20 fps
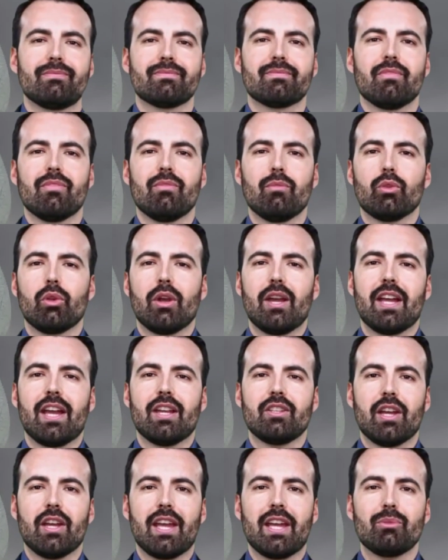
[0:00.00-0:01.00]
Play-in
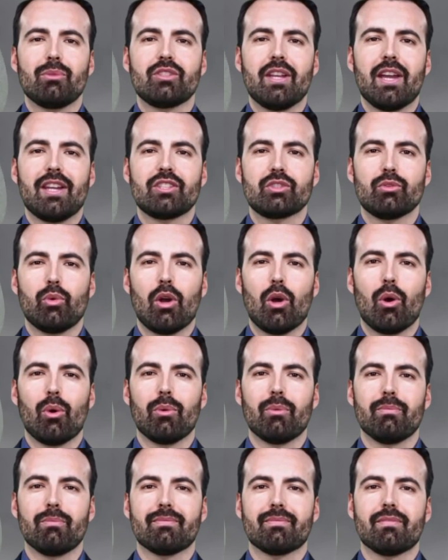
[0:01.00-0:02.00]
games get slow.
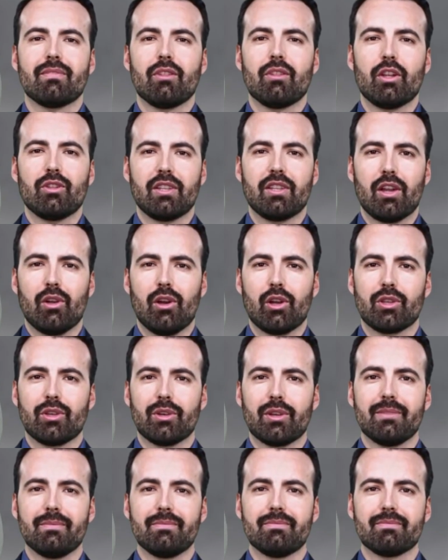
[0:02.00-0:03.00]
They get
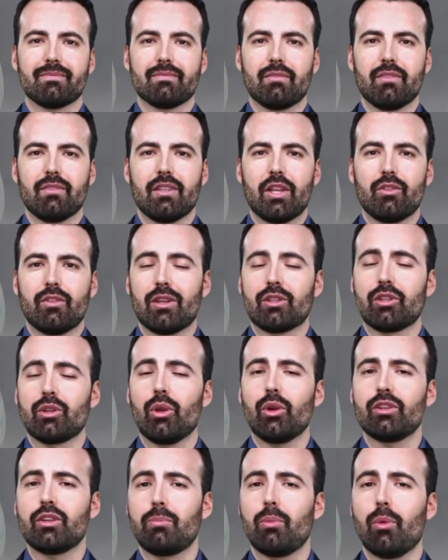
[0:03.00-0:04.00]
ugly. They get
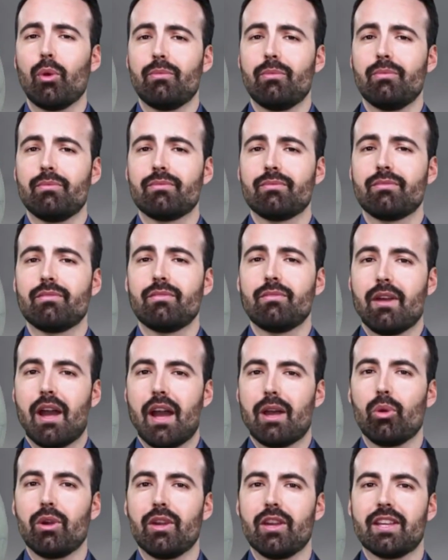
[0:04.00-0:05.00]
personal.
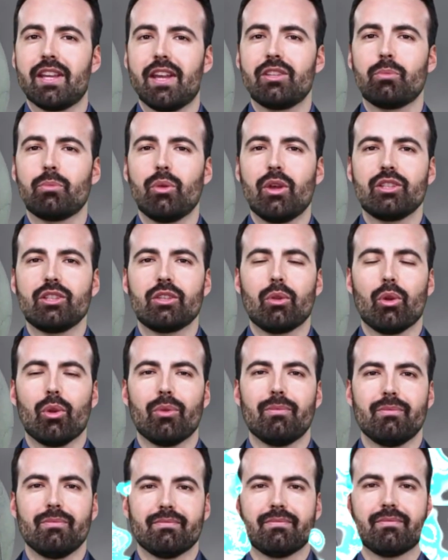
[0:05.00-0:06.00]
And when it gets personal,
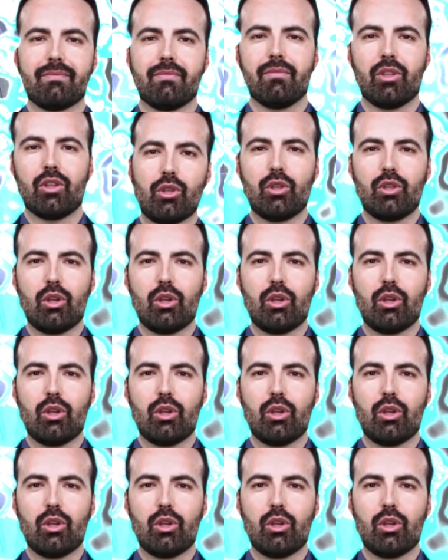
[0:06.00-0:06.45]
you don't